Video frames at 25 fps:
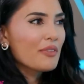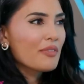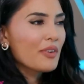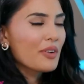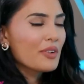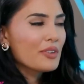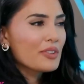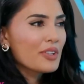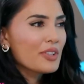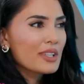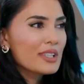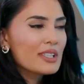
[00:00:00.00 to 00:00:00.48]
my
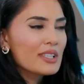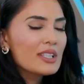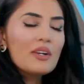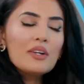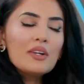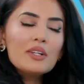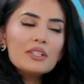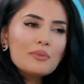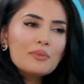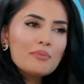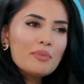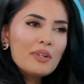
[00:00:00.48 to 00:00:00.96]
phone checked.
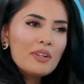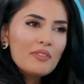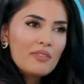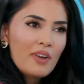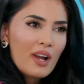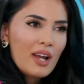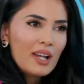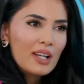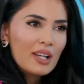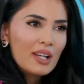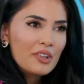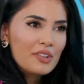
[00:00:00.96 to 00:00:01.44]
It's a big
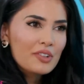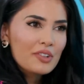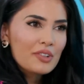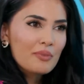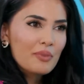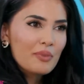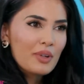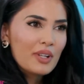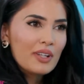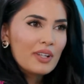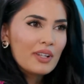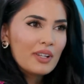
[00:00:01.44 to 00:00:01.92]

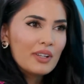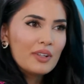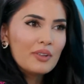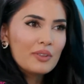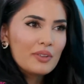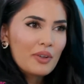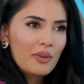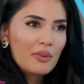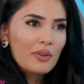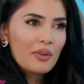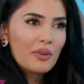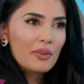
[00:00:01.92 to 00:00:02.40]
violation when
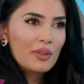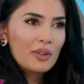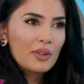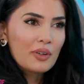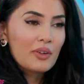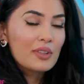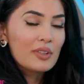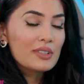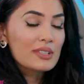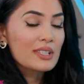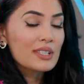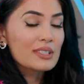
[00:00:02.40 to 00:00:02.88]
you don't know
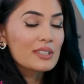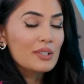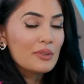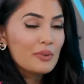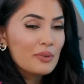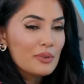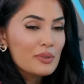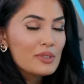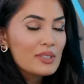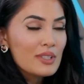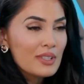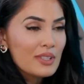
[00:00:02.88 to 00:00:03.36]
the context.
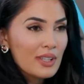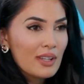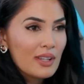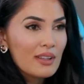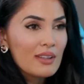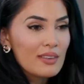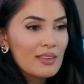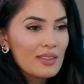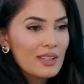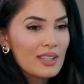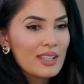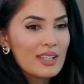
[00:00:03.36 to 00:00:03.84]
And also the
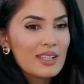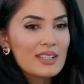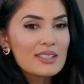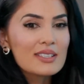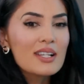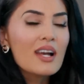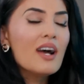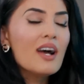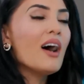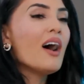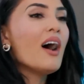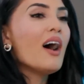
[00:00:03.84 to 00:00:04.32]
other thing
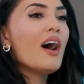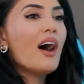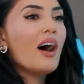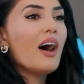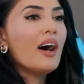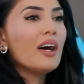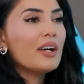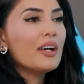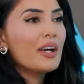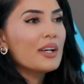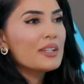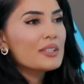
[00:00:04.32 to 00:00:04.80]
is,
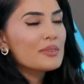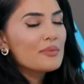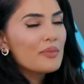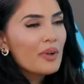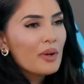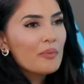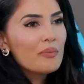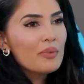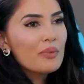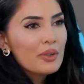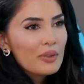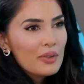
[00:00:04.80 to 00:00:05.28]

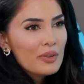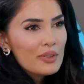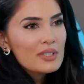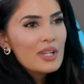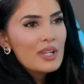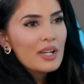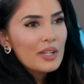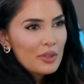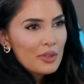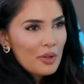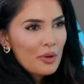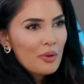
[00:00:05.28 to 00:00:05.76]

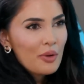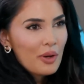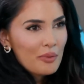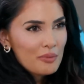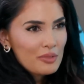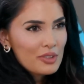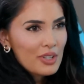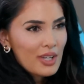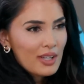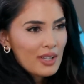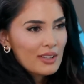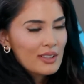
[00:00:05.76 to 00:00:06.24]
because I know
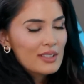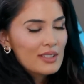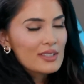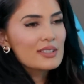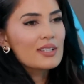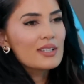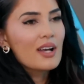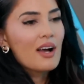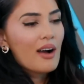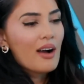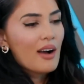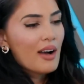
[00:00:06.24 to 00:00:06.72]
I'm
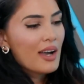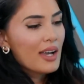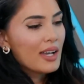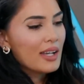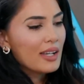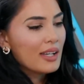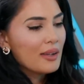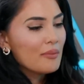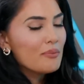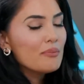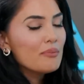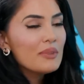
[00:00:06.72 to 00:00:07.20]
jealous,
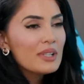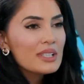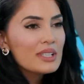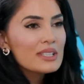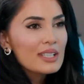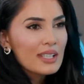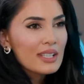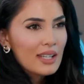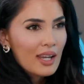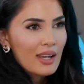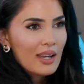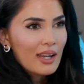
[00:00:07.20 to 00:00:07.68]
I
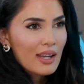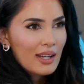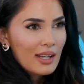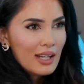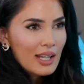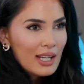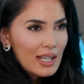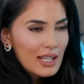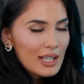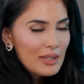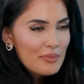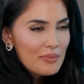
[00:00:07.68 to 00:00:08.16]
mitigate
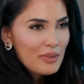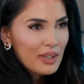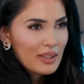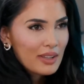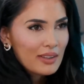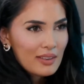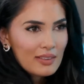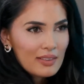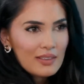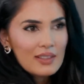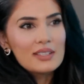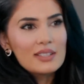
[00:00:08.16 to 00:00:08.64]
and
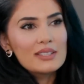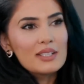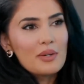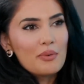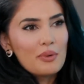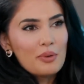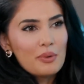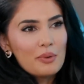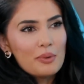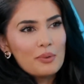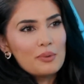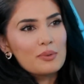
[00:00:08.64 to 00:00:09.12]
limit the things
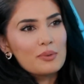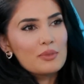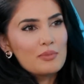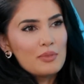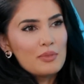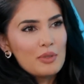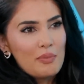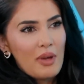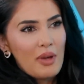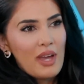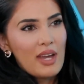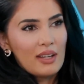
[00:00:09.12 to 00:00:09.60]
that will
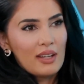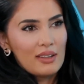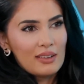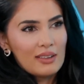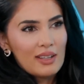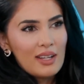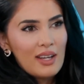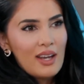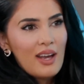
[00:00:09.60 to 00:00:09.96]
cause me pain.